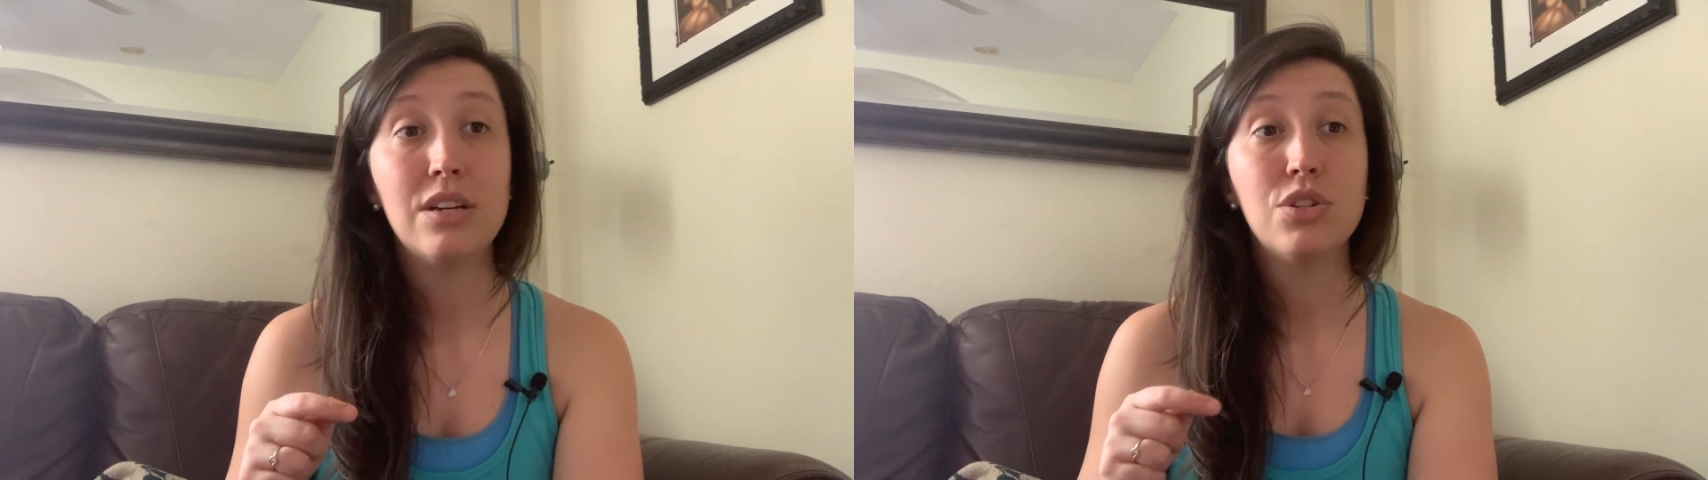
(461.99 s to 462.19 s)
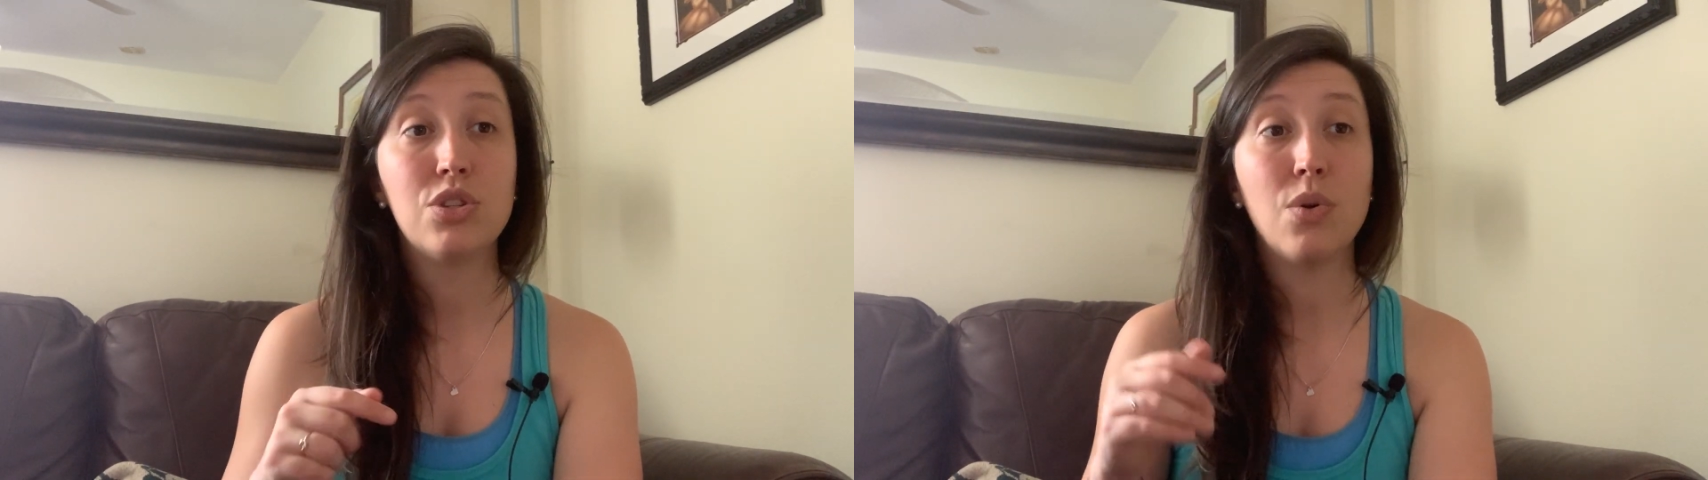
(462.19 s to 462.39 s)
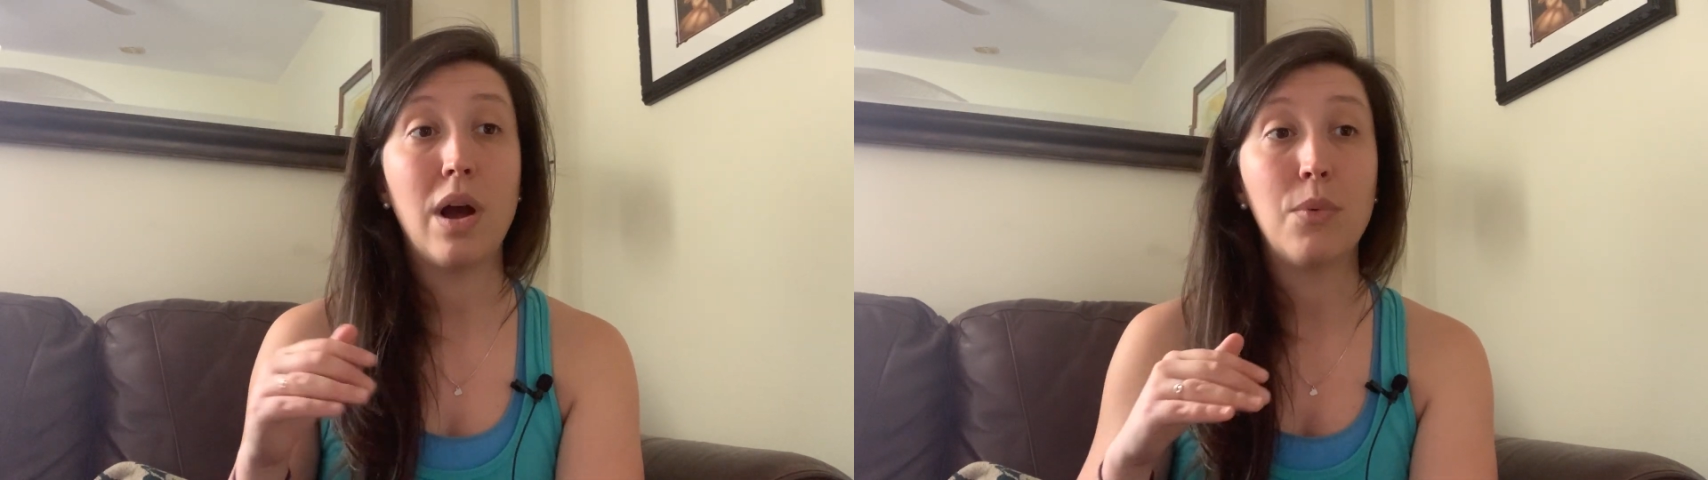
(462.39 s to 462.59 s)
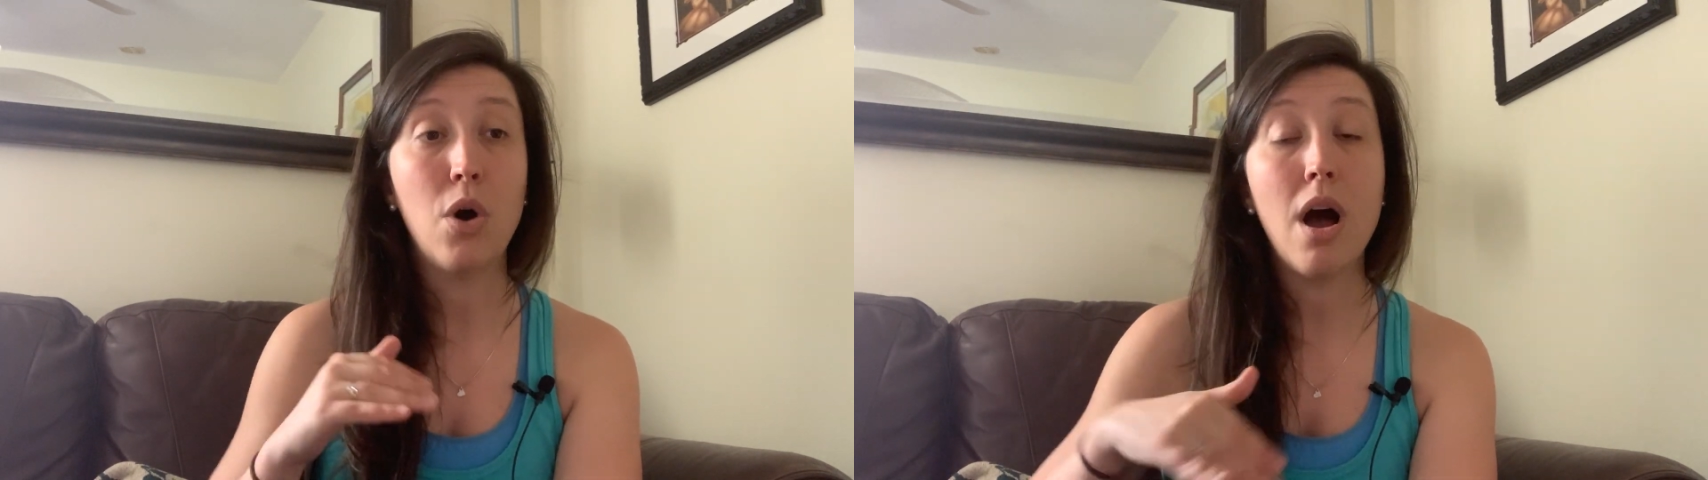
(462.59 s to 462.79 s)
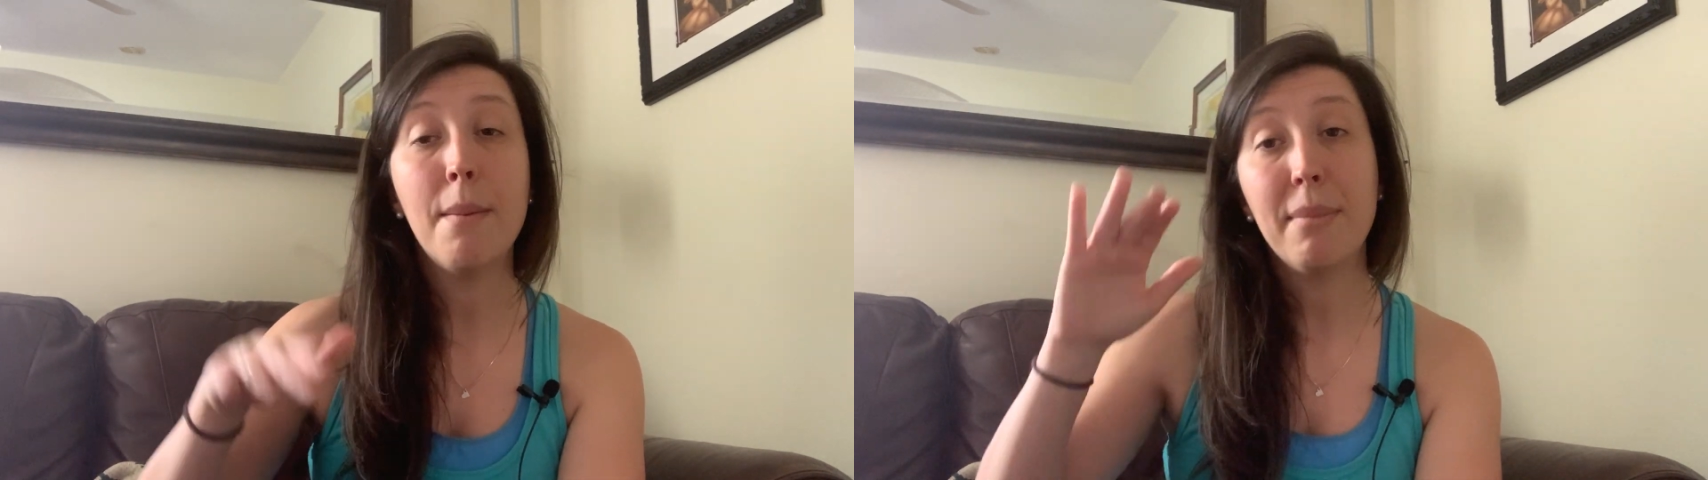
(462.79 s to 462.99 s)
so I
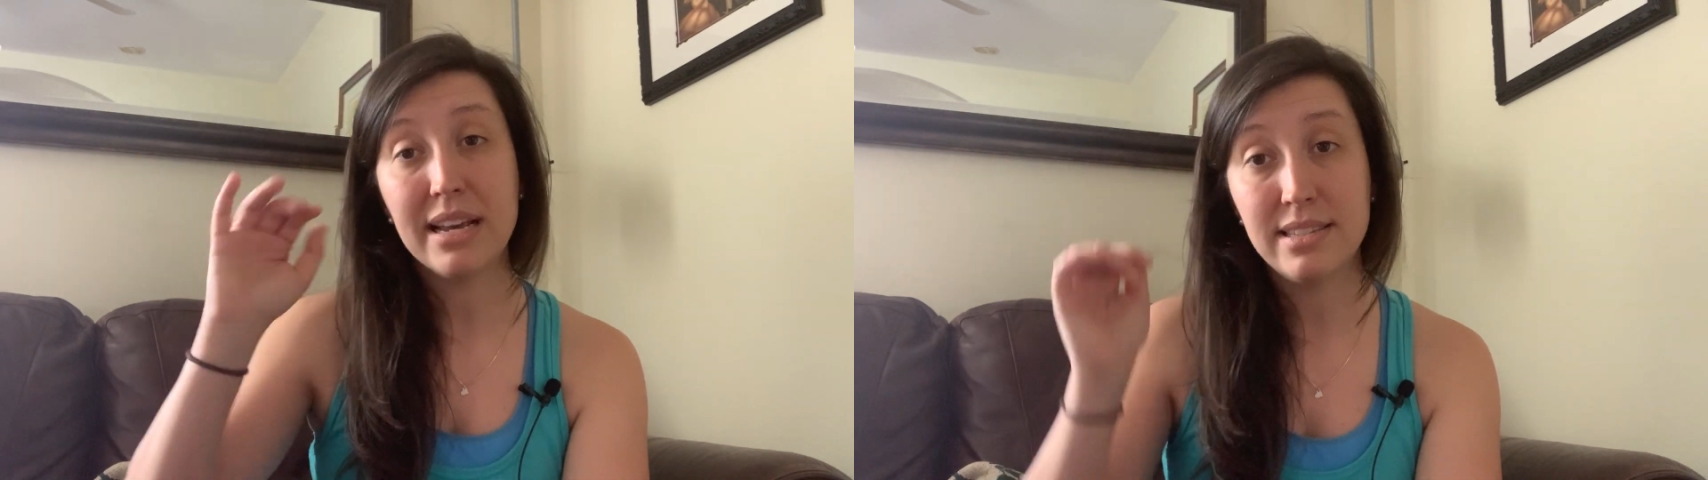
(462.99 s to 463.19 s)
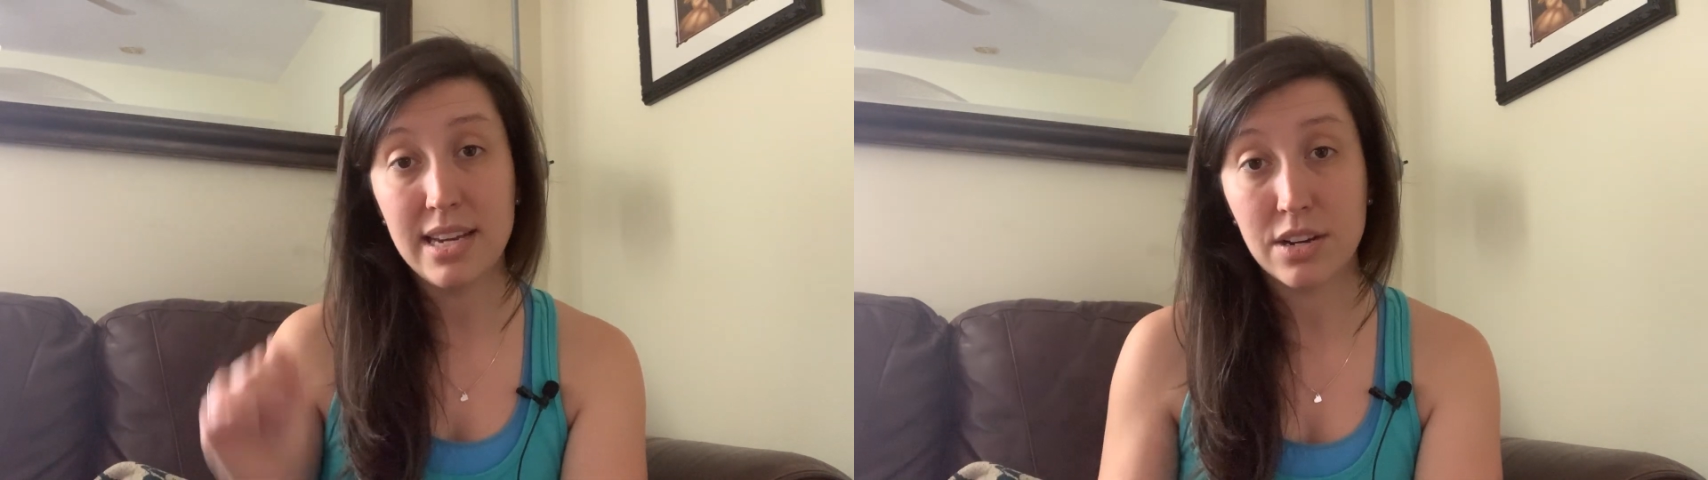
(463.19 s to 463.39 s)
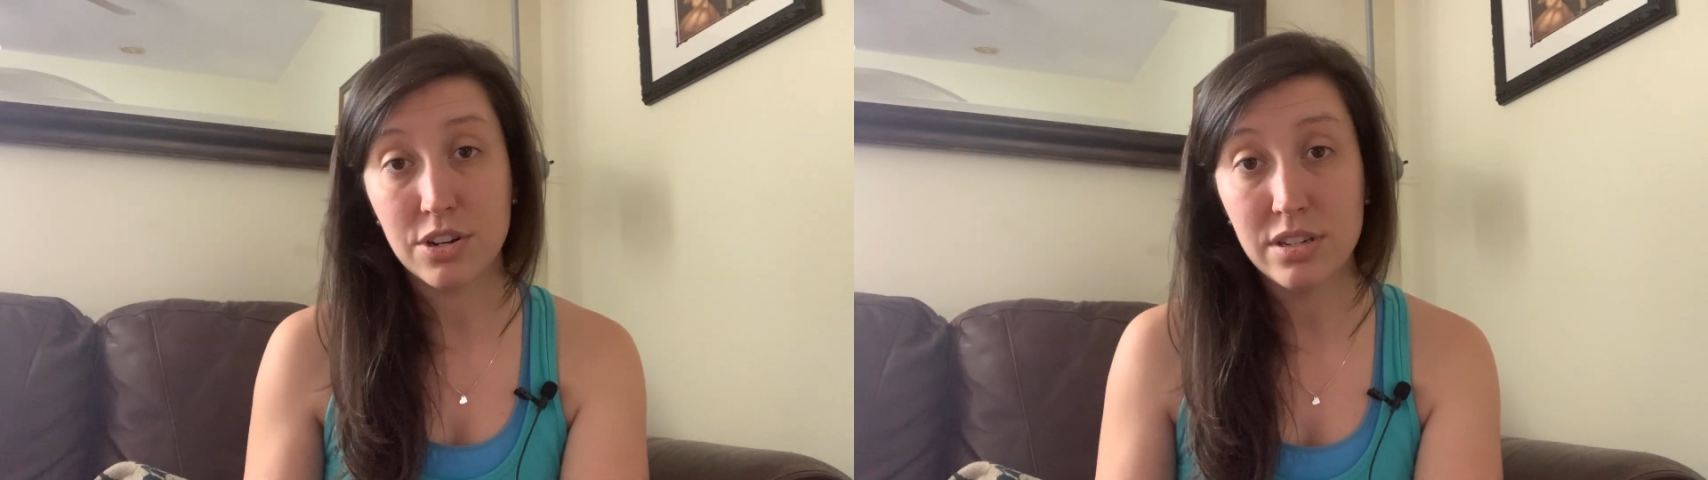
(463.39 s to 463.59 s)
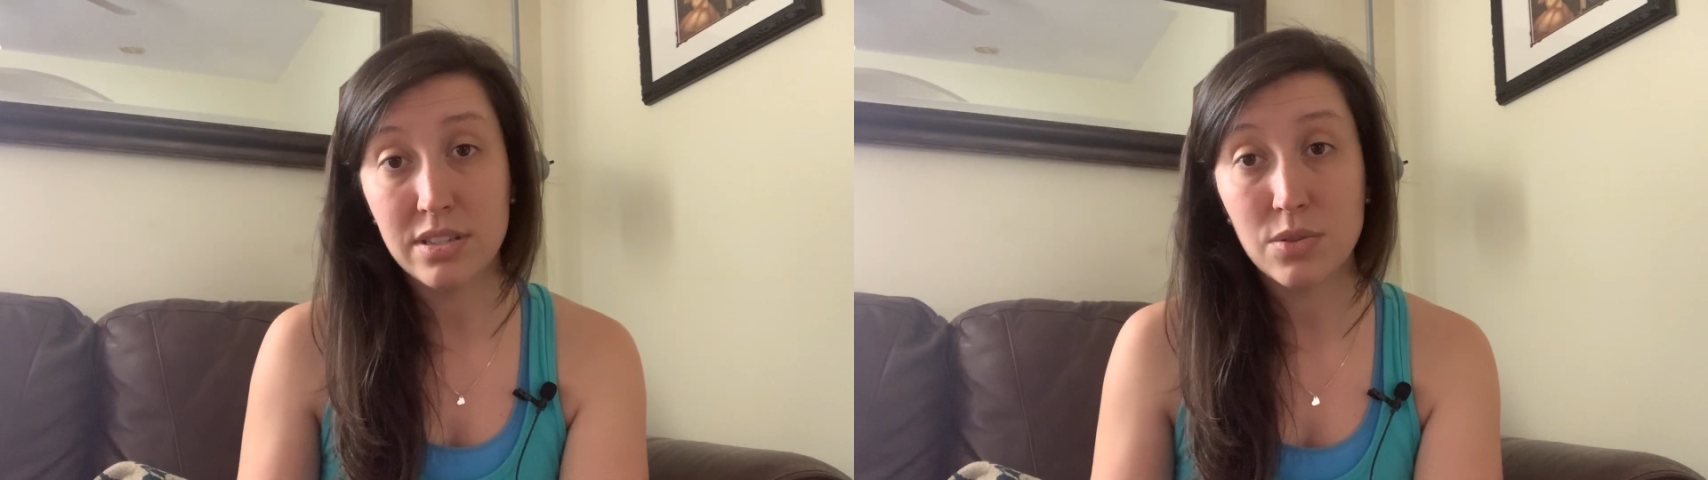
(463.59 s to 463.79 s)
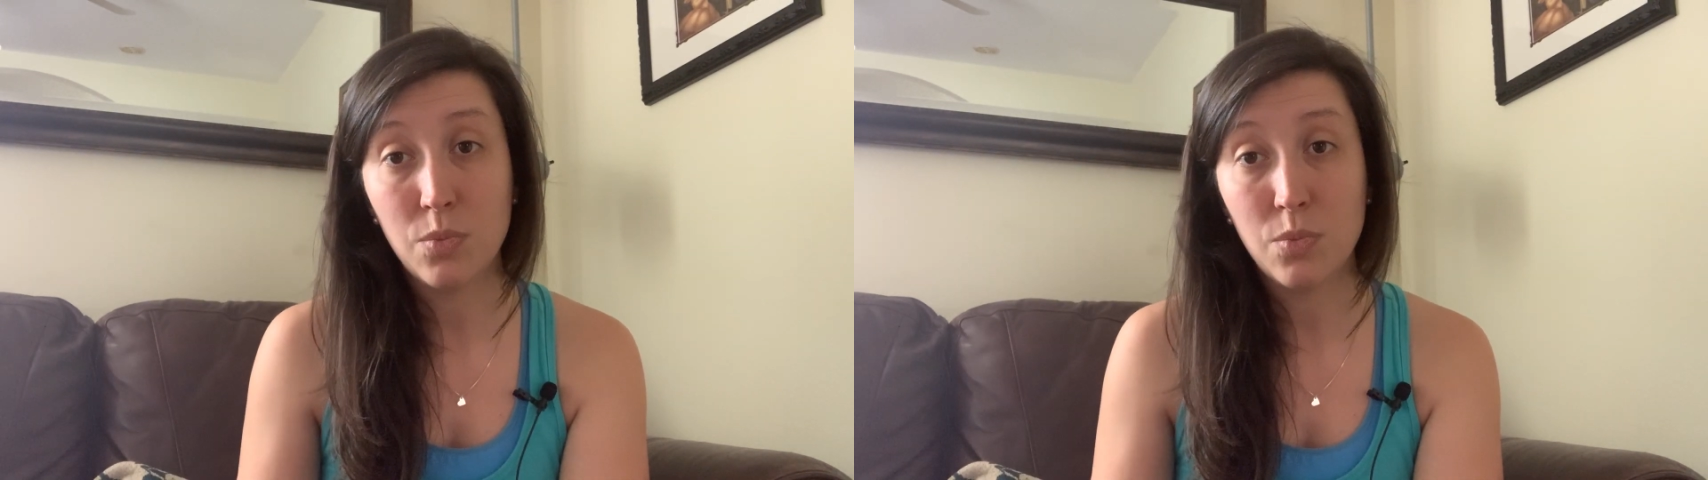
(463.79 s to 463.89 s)
will up my standards